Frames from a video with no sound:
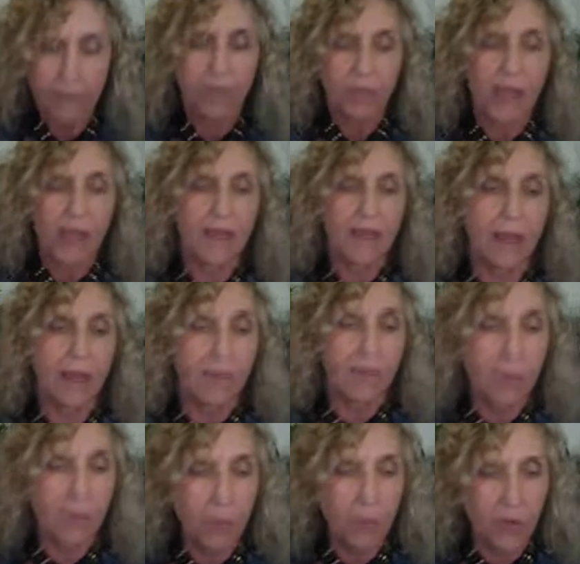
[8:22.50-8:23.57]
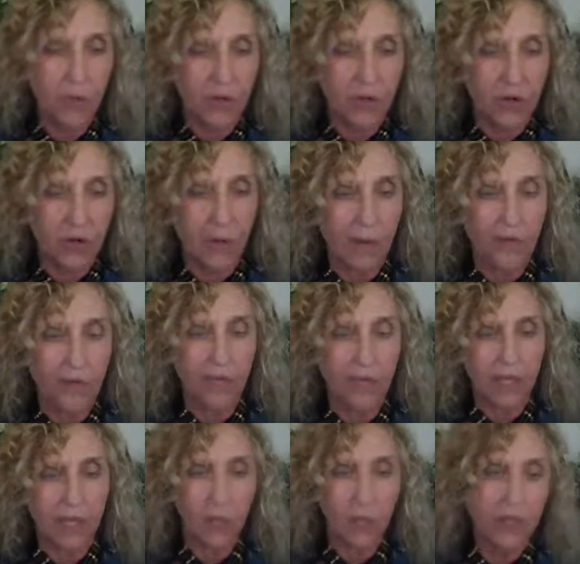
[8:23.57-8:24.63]
And then the people would turn around, you'd
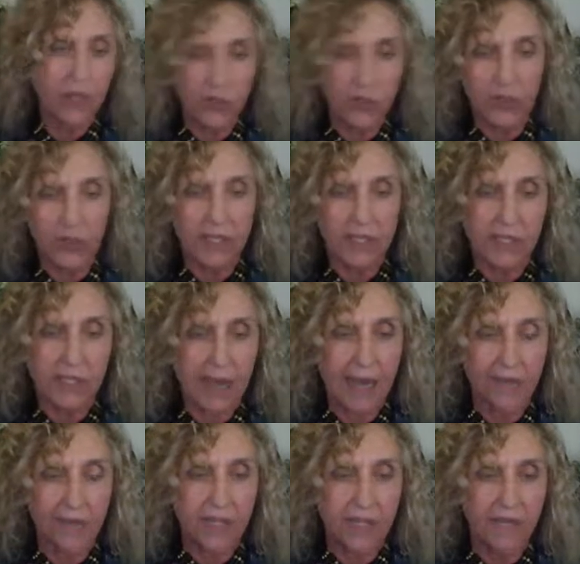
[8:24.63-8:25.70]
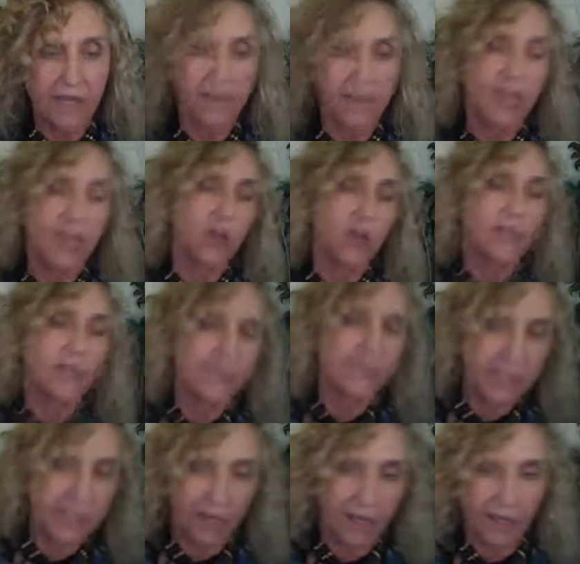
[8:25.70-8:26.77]
say, what did you just see on the TV? They couldn't even
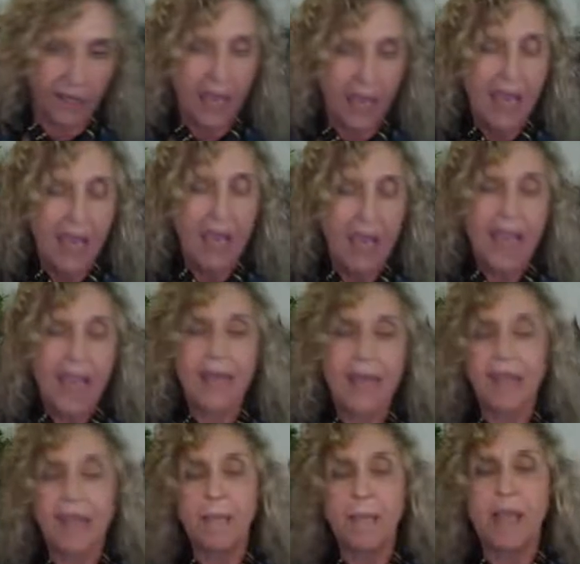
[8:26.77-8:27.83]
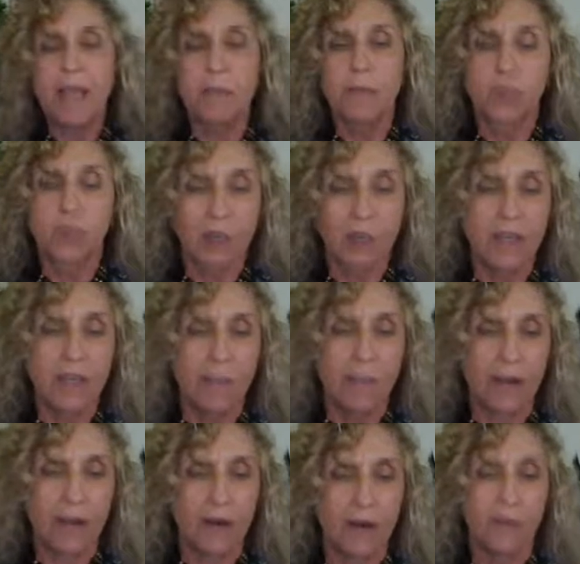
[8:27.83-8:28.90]
tell you. And it becomes really
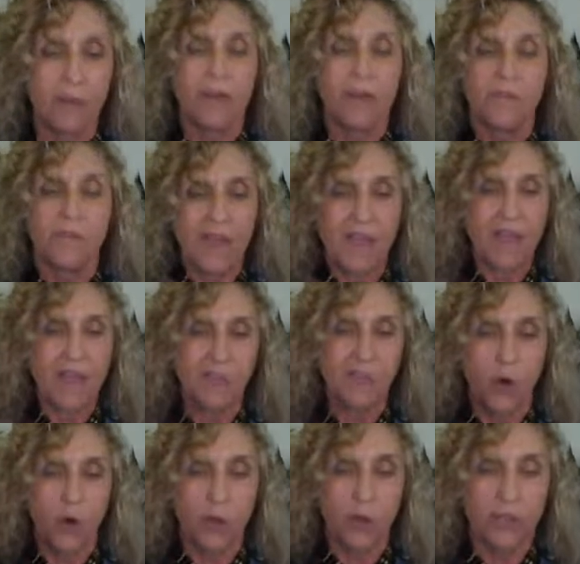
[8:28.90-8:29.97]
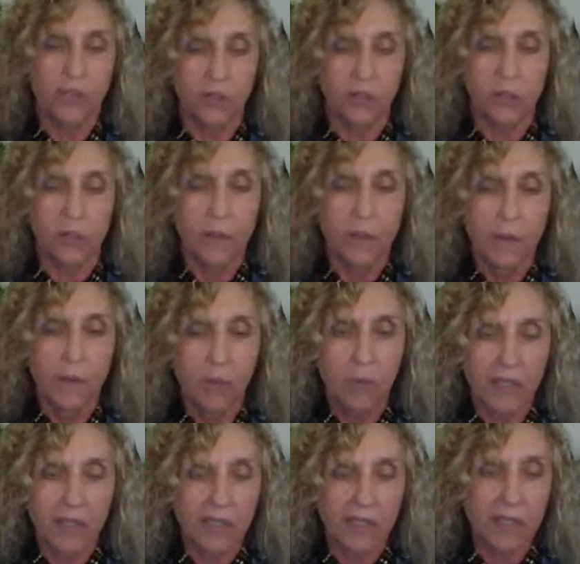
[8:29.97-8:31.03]
apparent, fast forward to
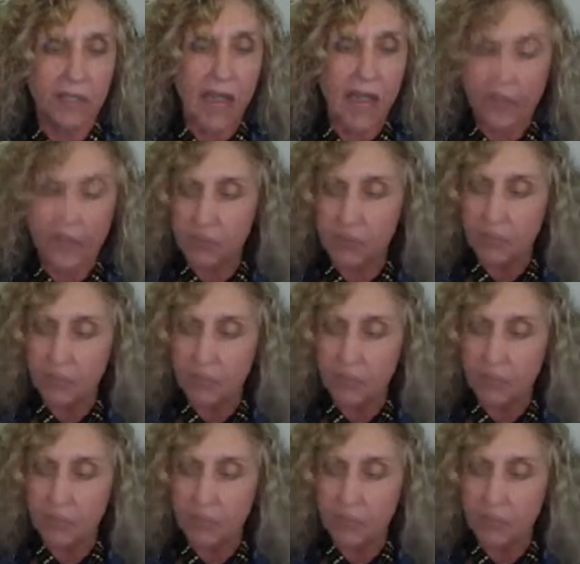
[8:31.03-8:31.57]
present times,